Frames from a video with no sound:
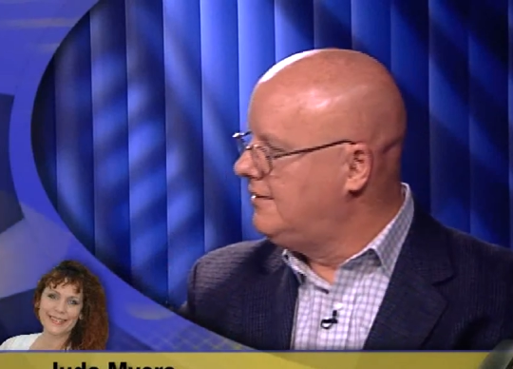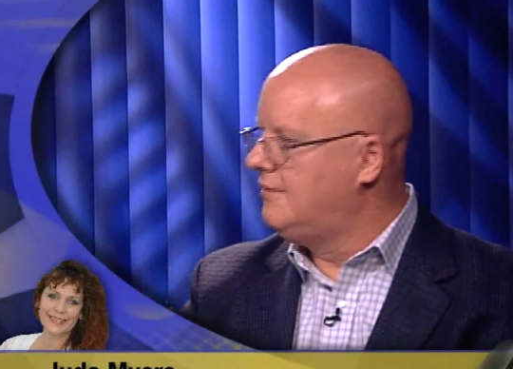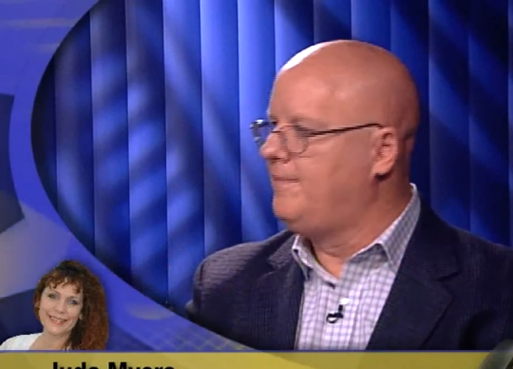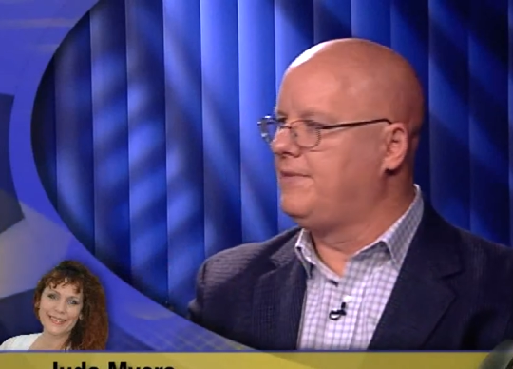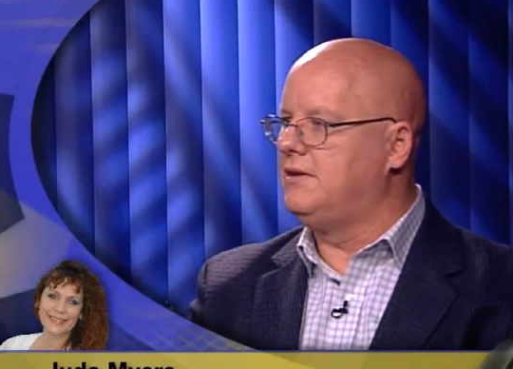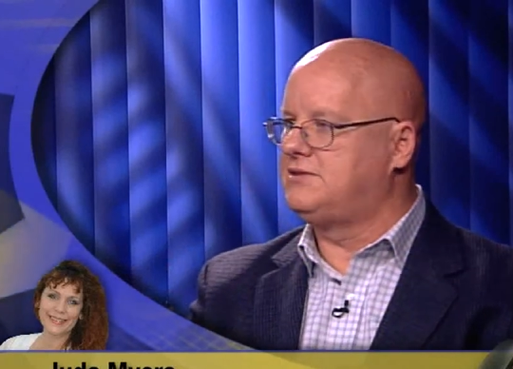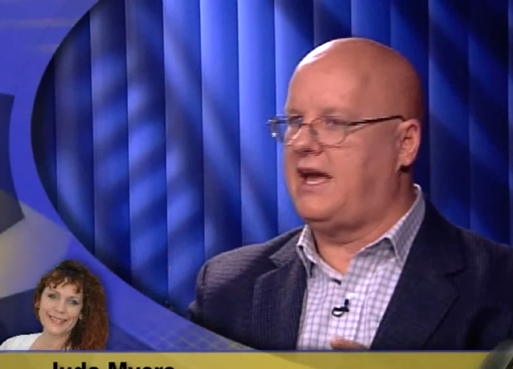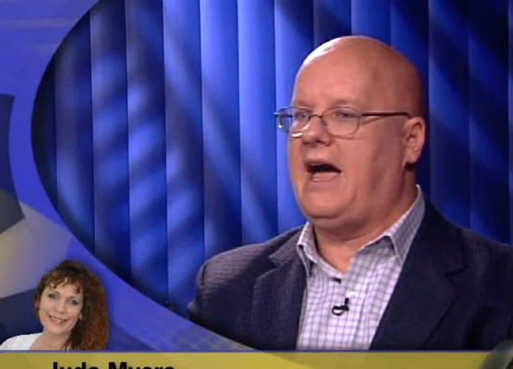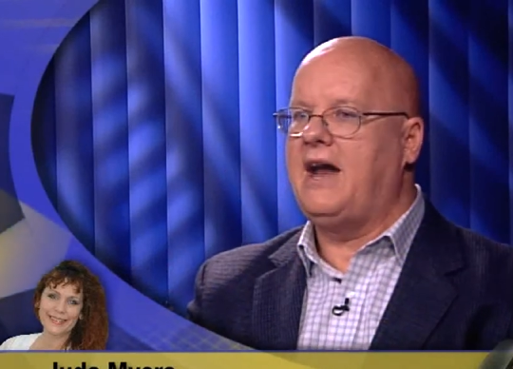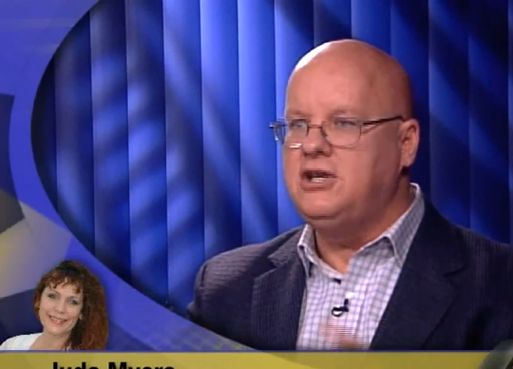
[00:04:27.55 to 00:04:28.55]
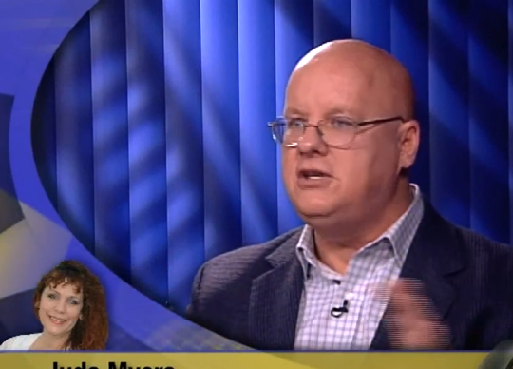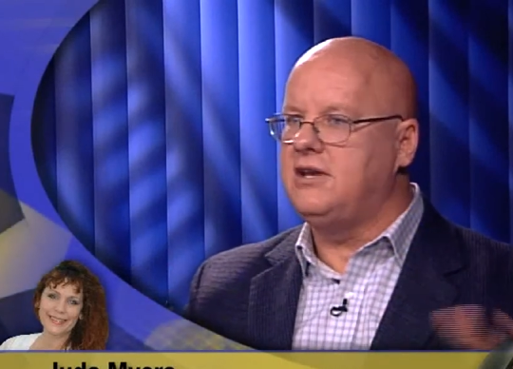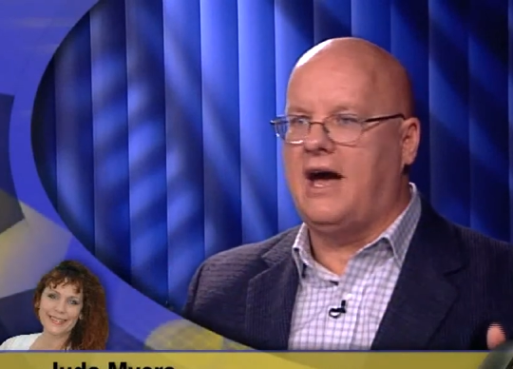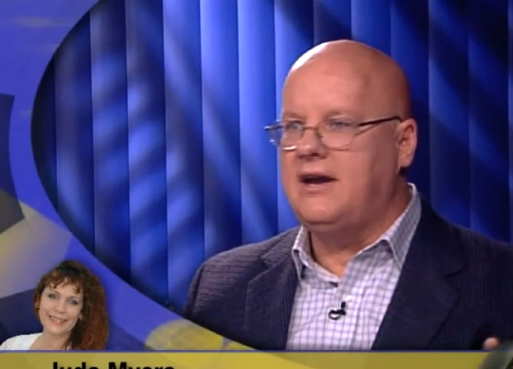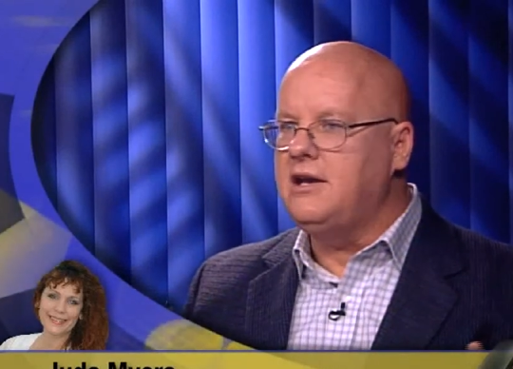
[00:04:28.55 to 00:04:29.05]
Speaker 1: Right. So how do you
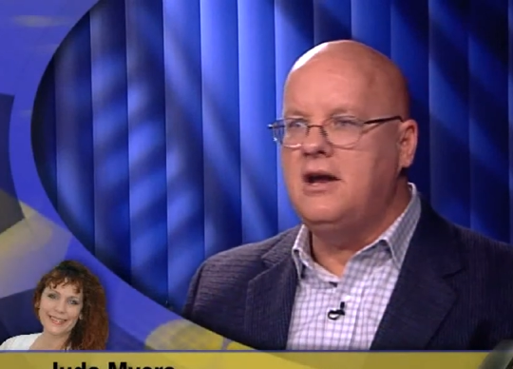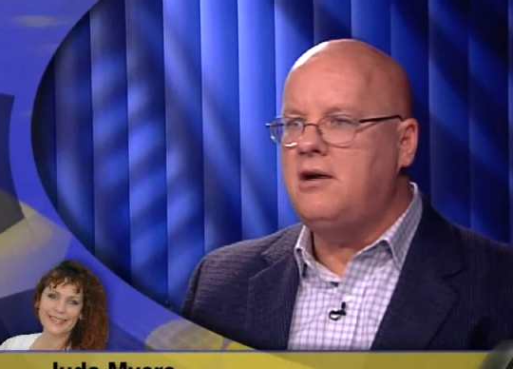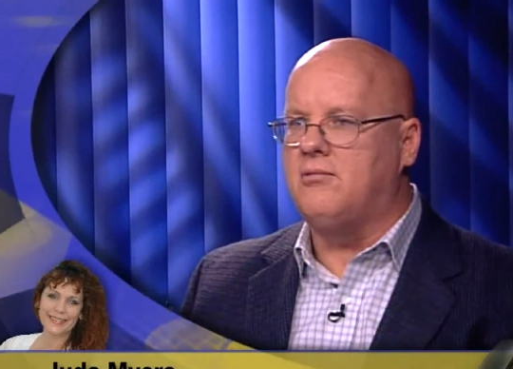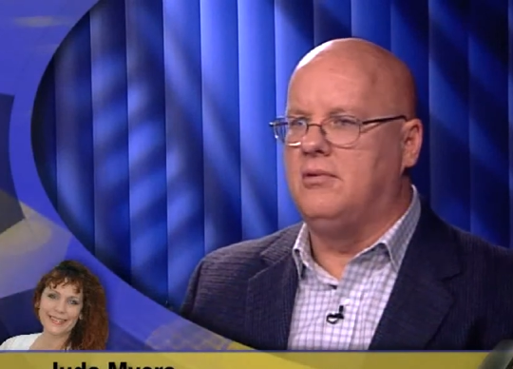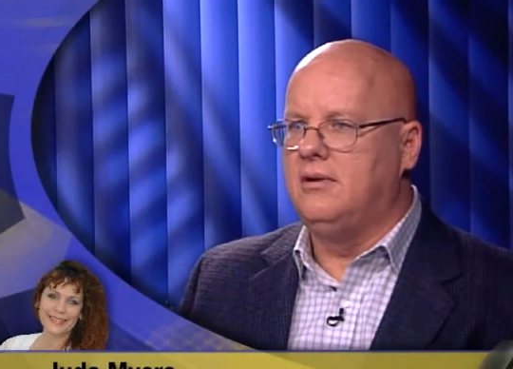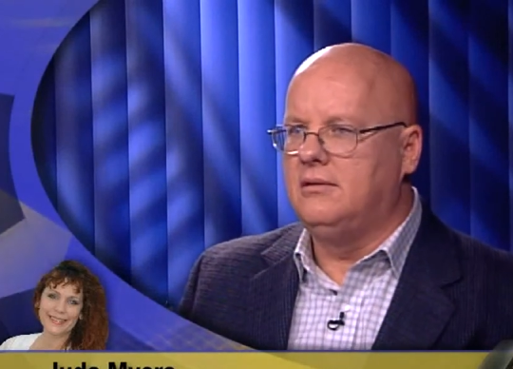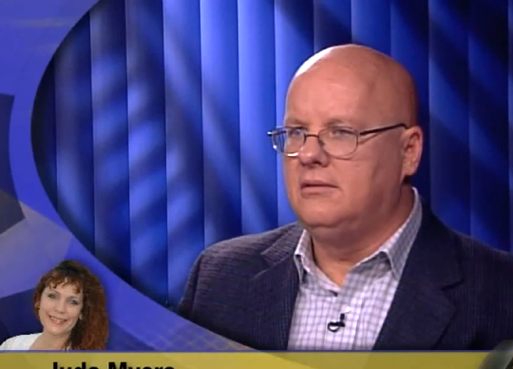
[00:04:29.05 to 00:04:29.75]
how do you know?